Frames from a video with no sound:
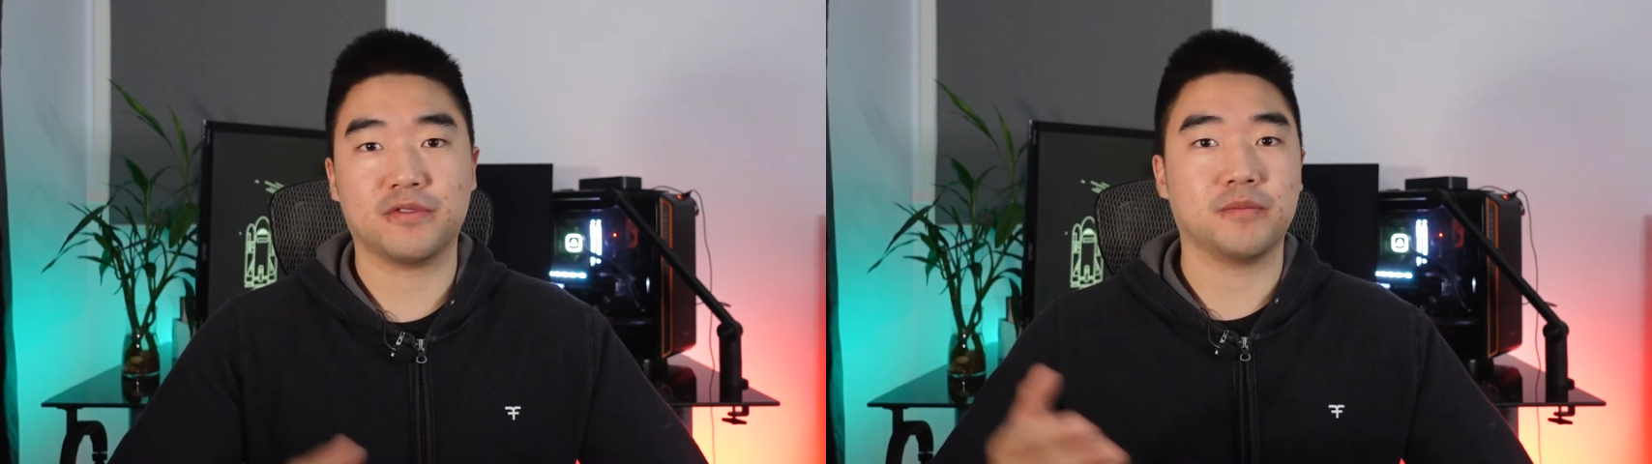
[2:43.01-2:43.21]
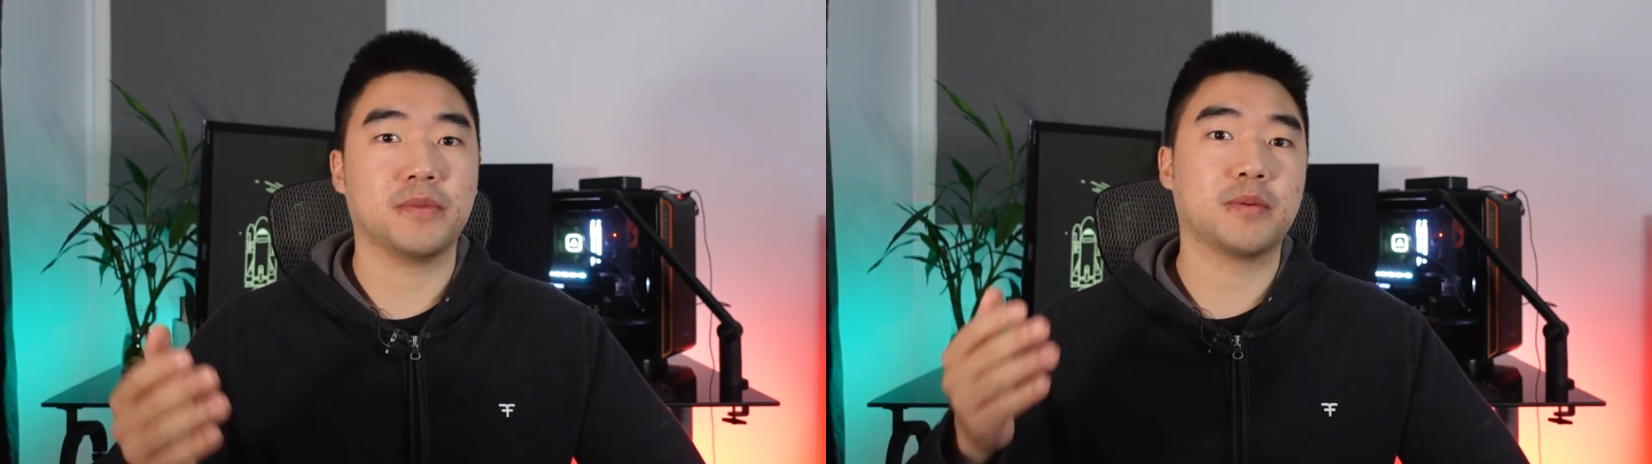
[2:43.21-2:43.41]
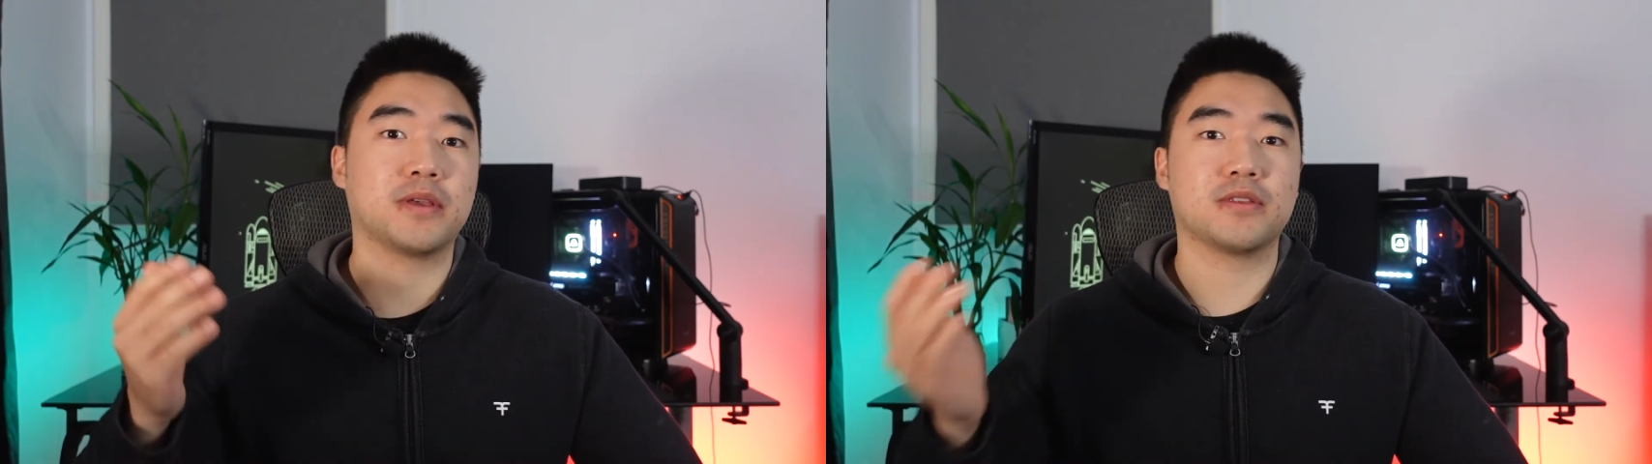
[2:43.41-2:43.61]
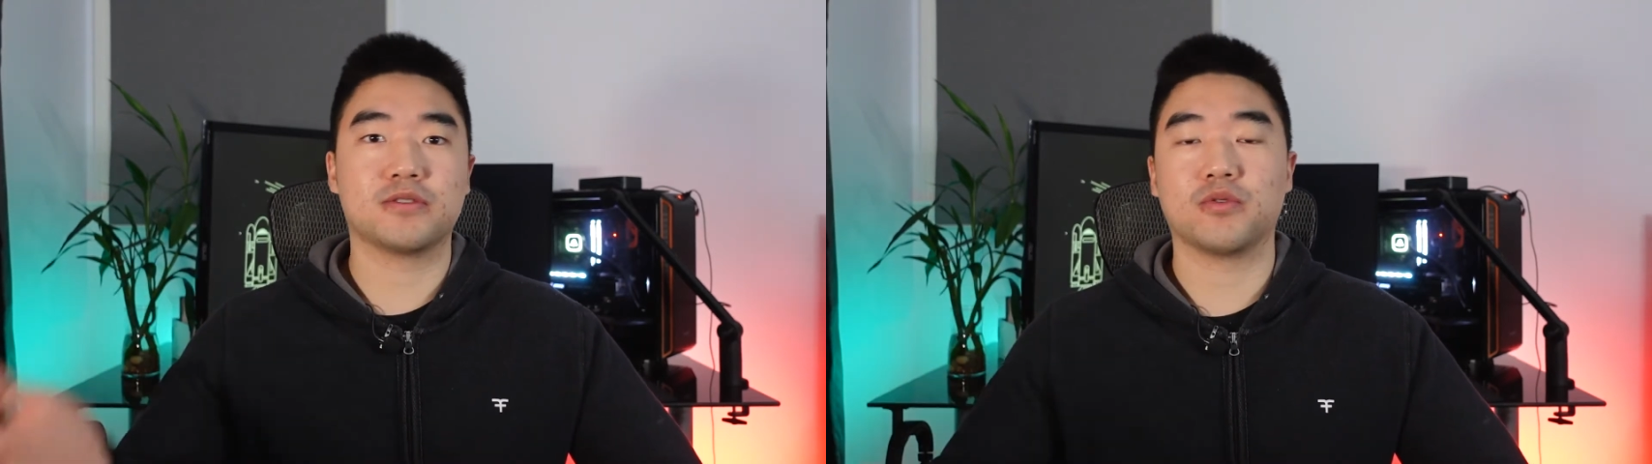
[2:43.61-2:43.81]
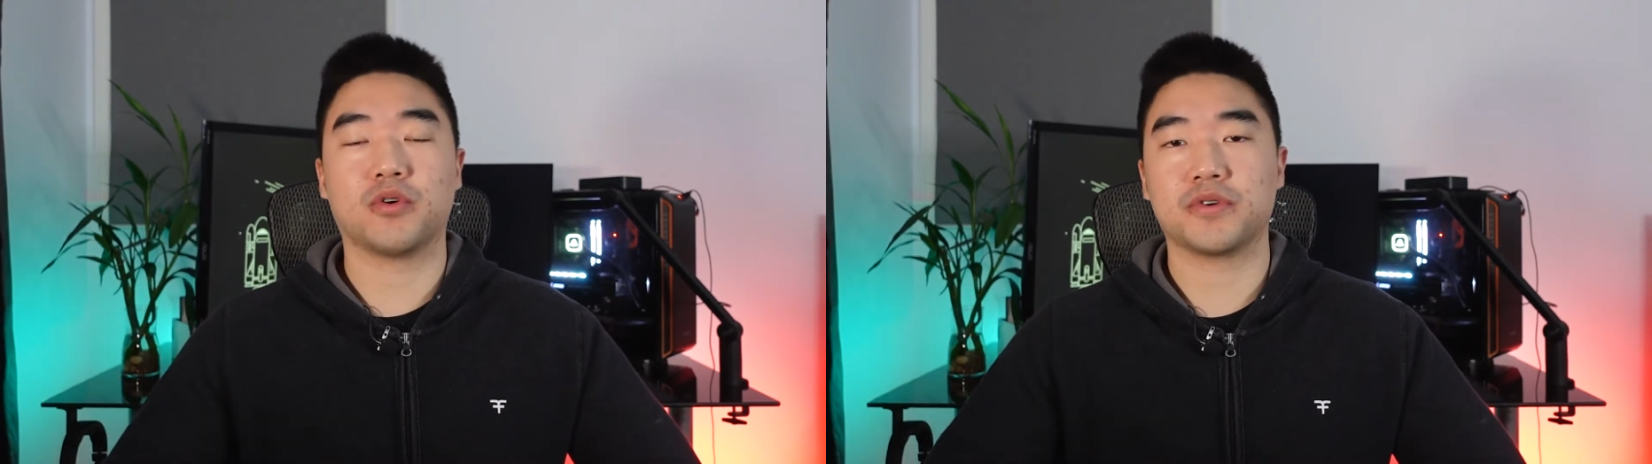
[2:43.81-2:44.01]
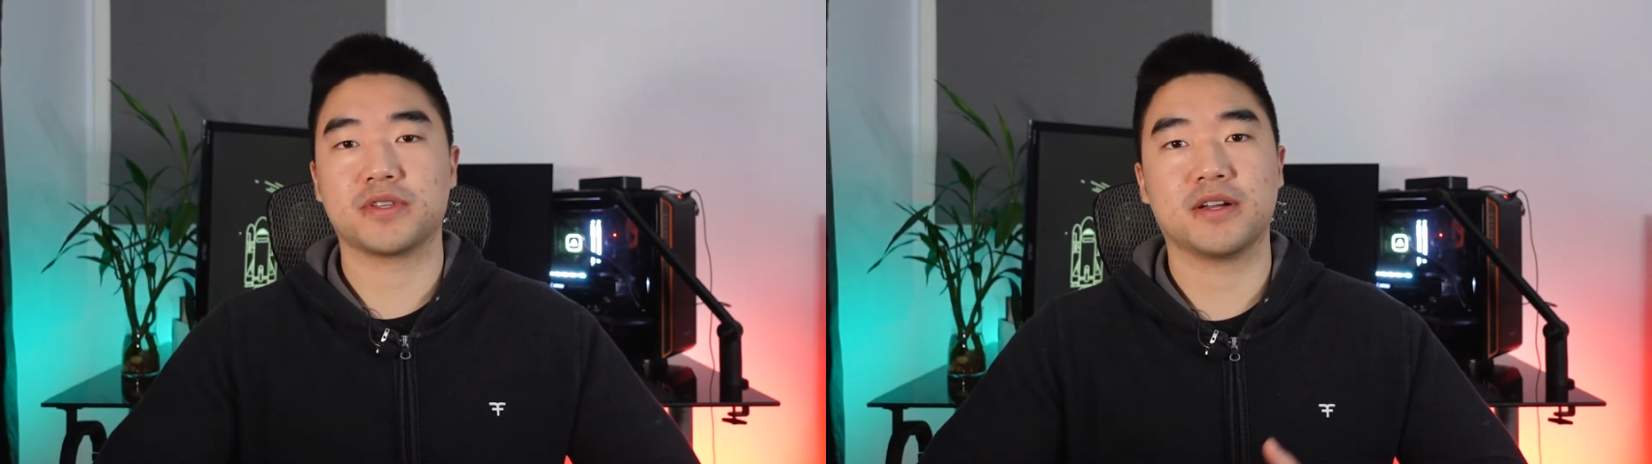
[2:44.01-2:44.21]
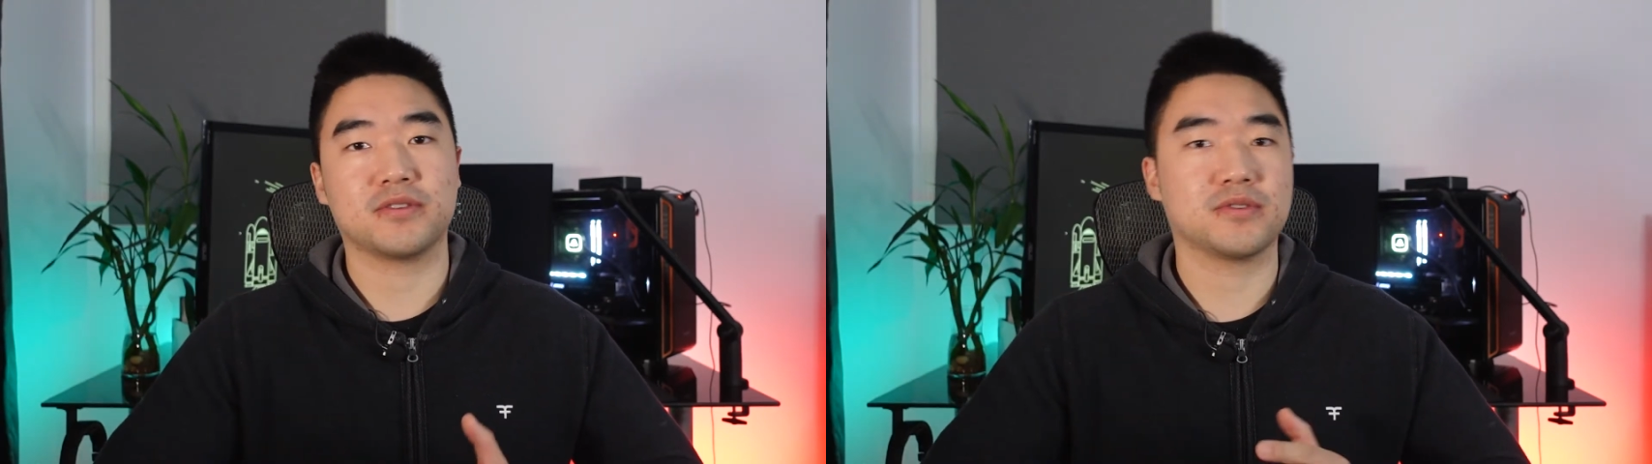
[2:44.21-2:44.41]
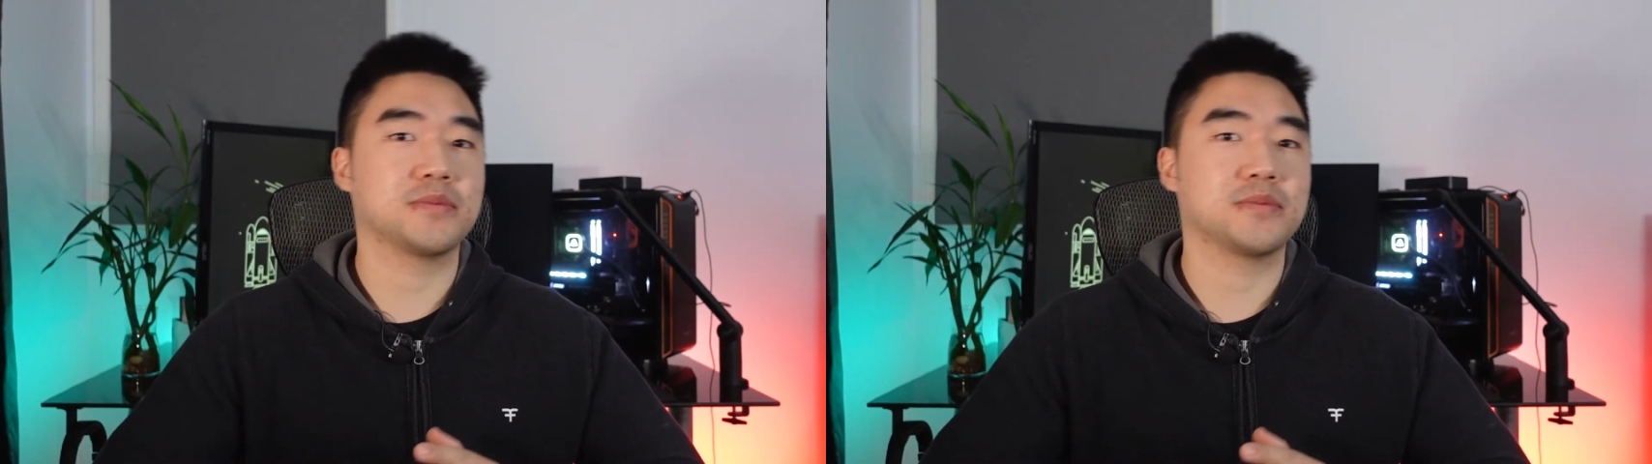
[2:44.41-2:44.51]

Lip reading: from maybe 2 horizontal,